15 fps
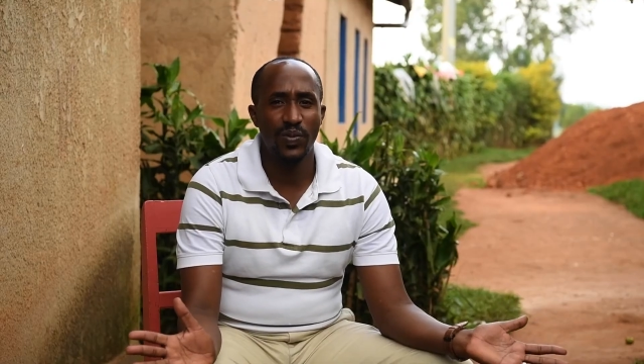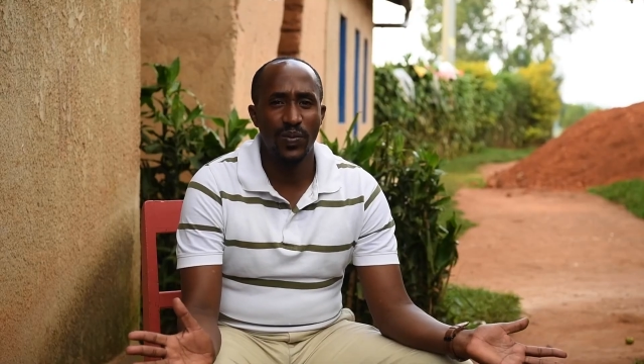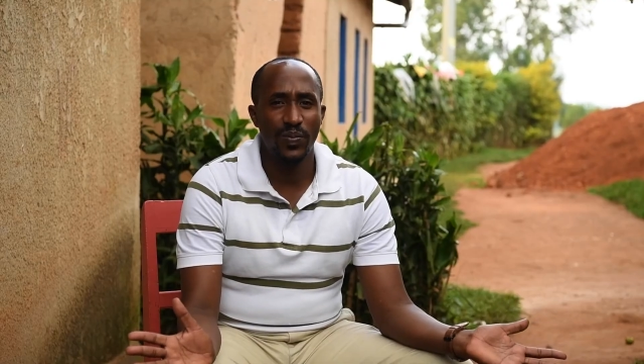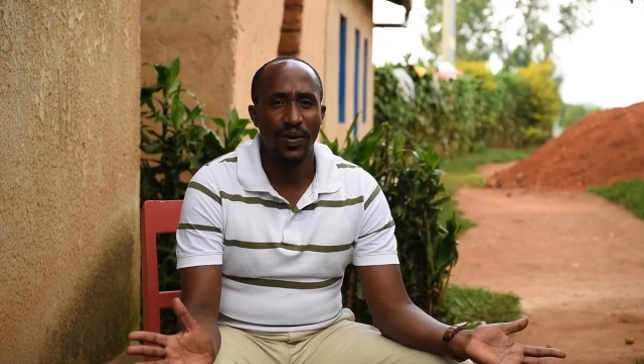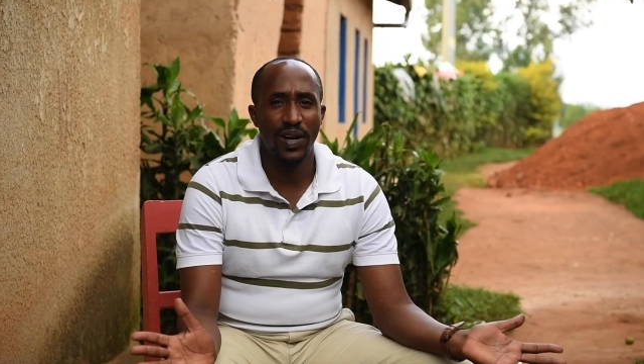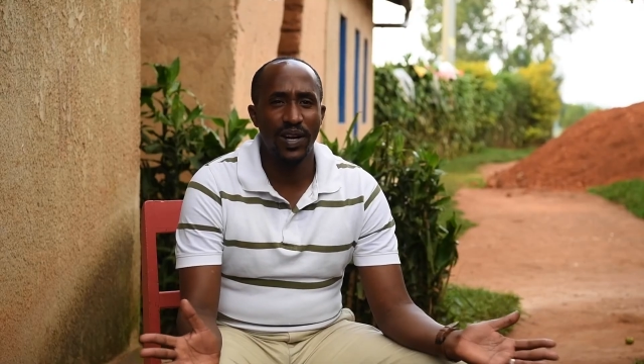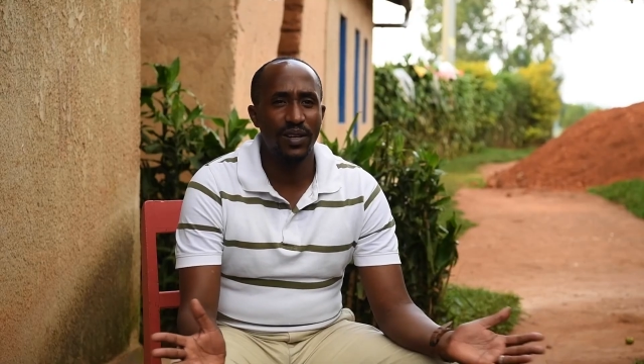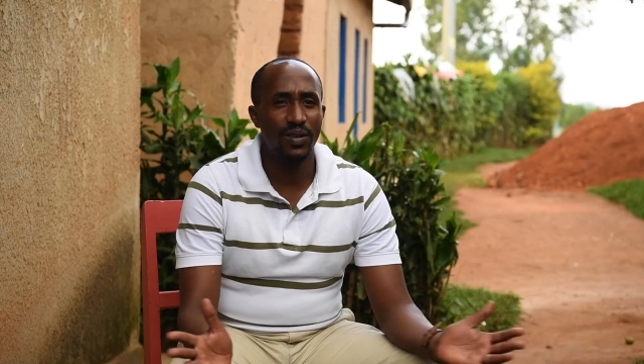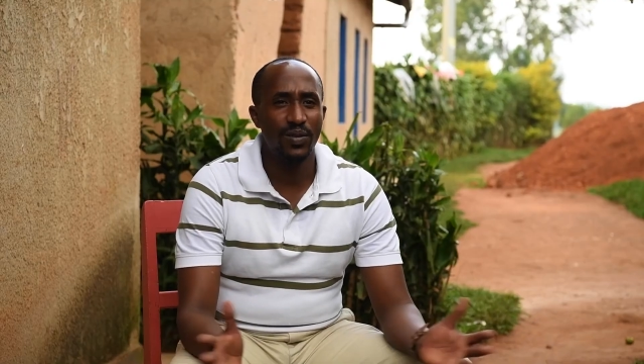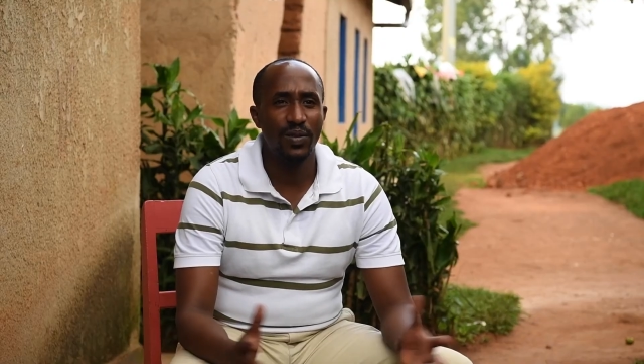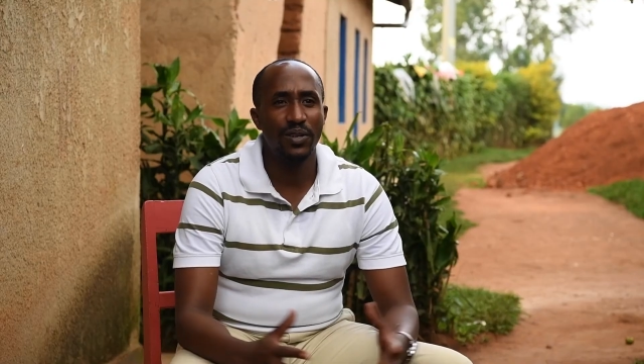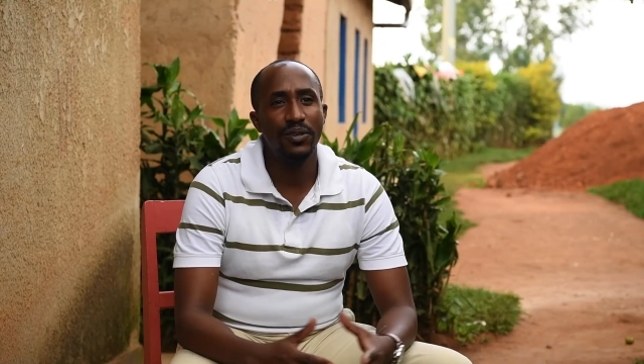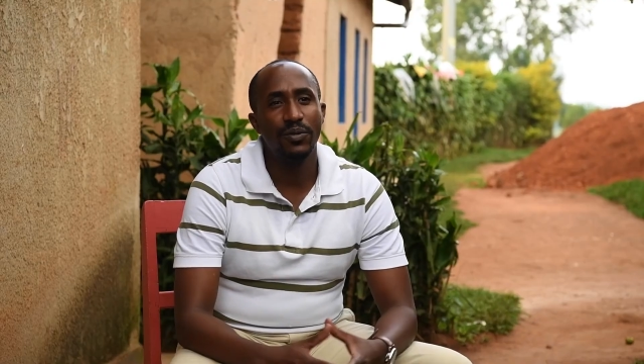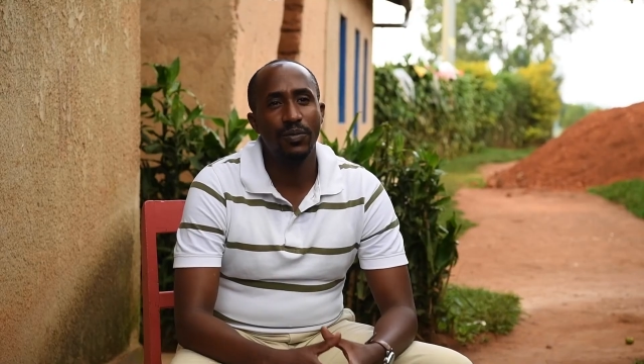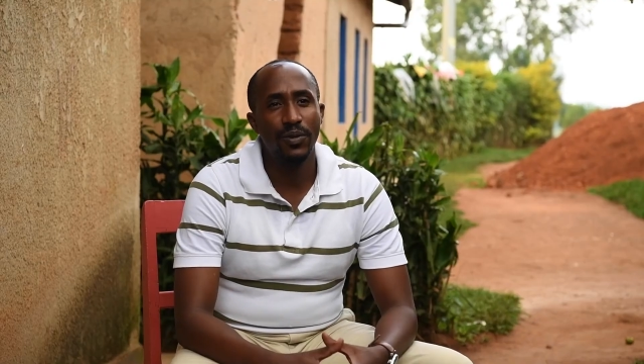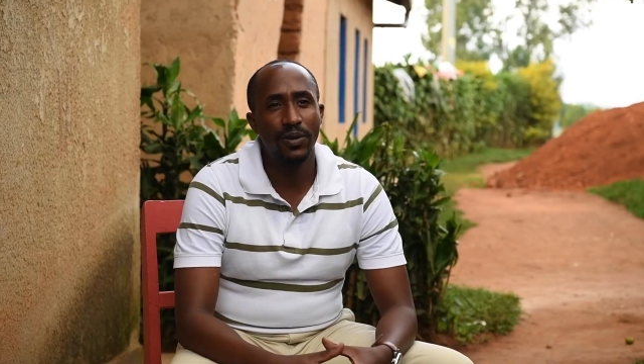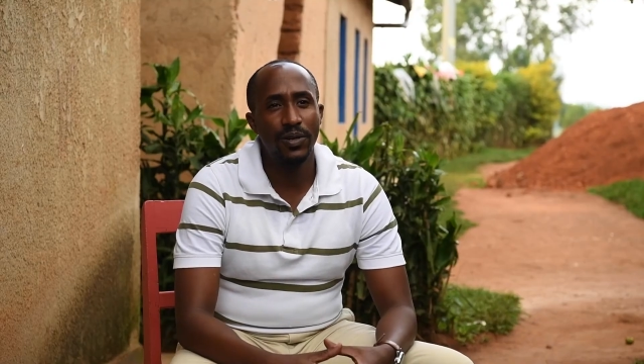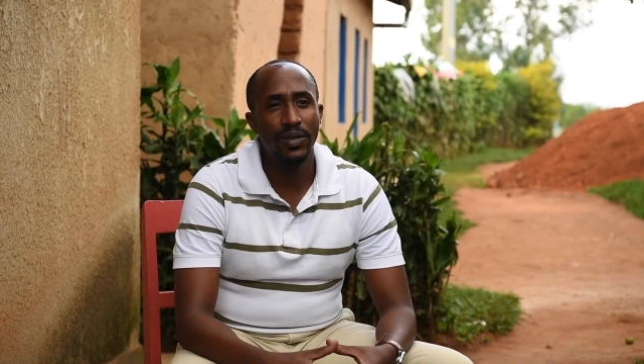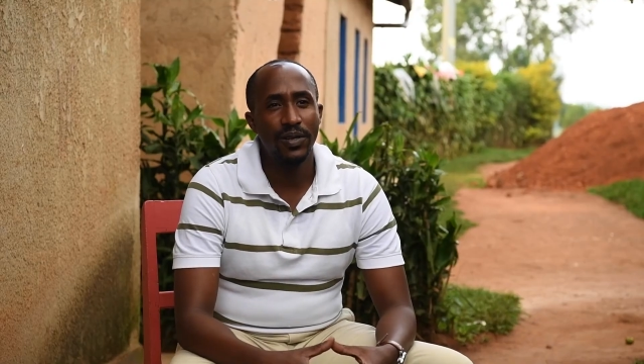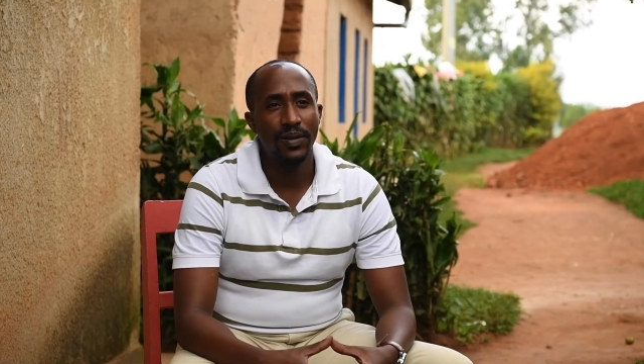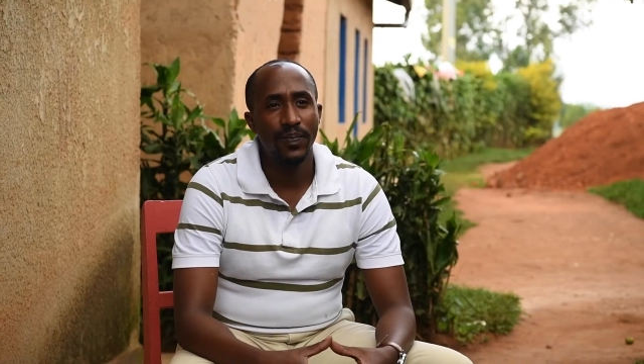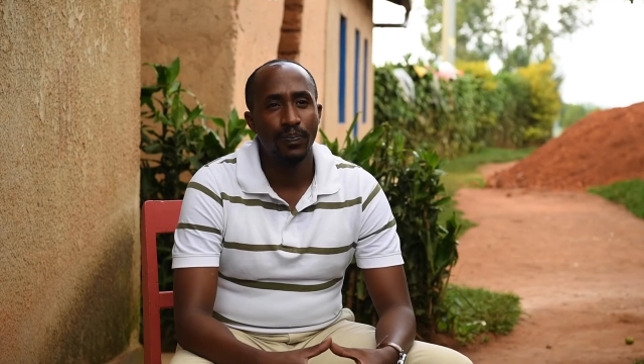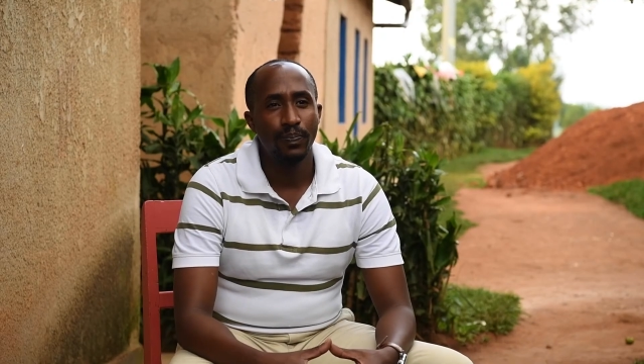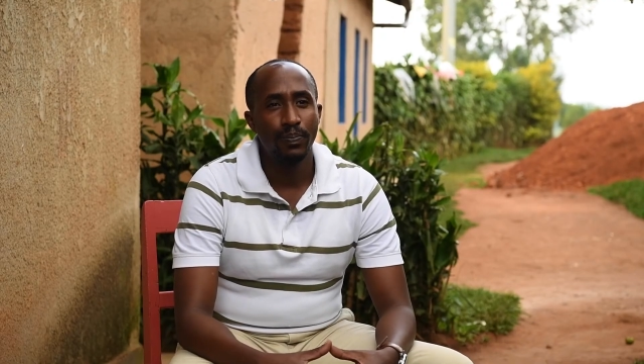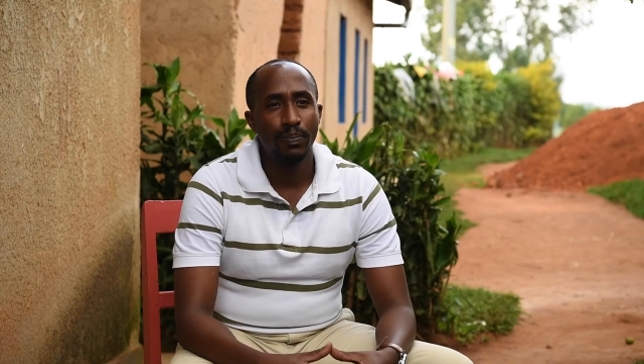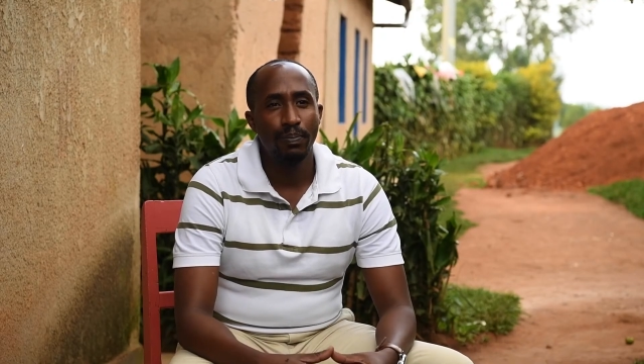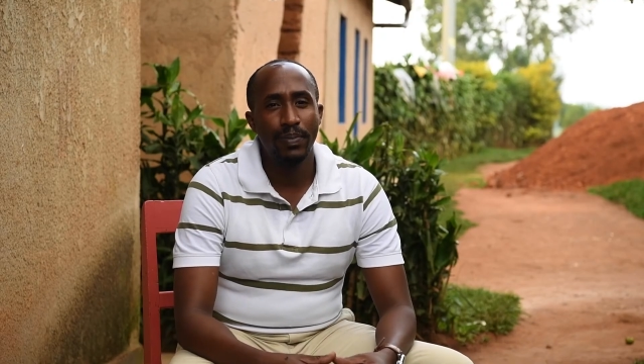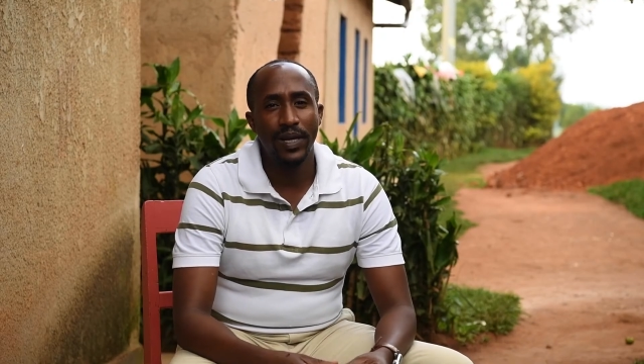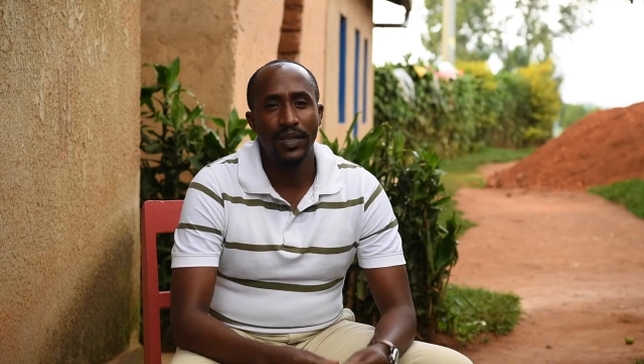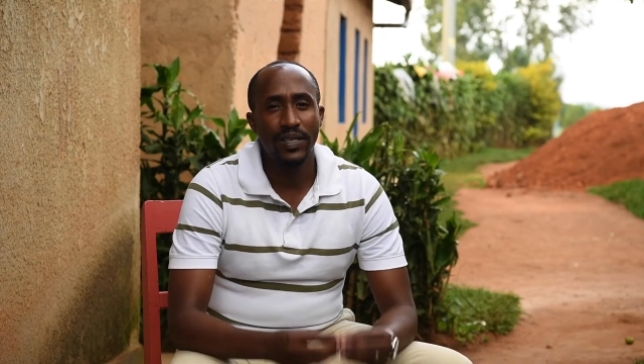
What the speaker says: people can do in the world, but